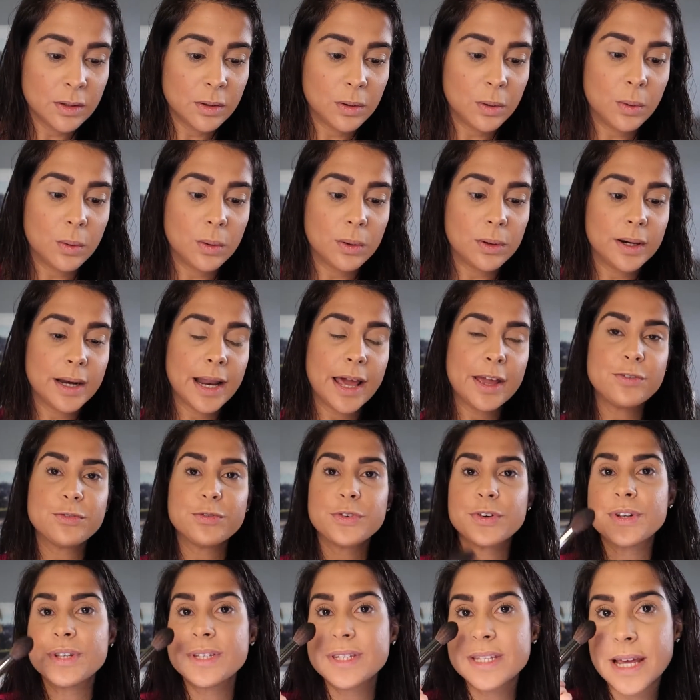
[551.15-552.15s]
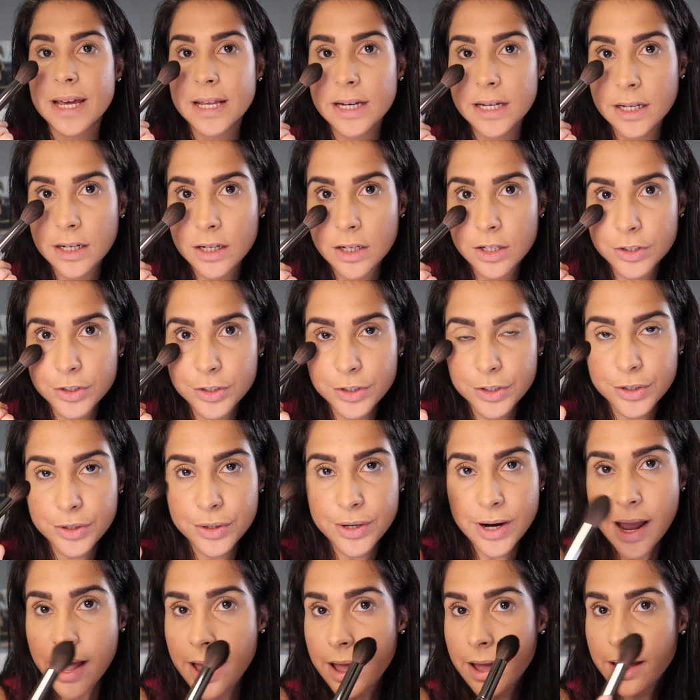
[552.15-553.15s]
or like for setting under
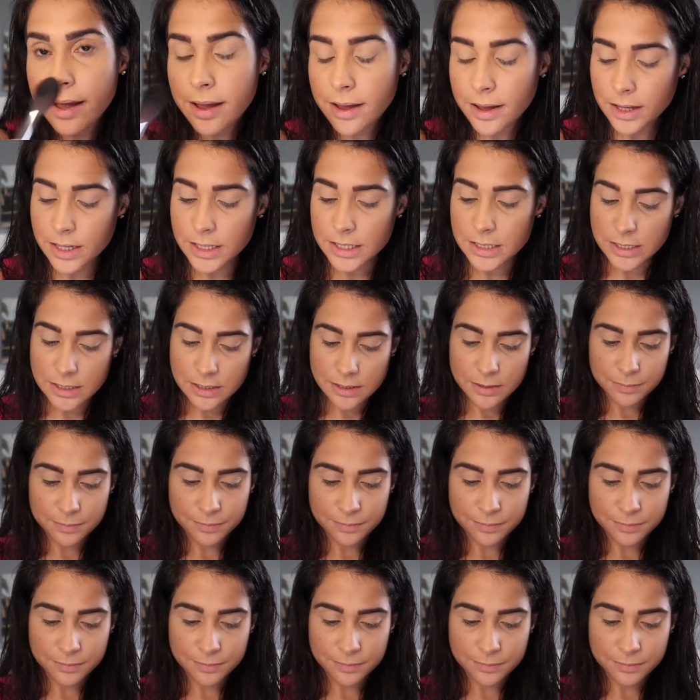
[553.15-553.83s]
your eyes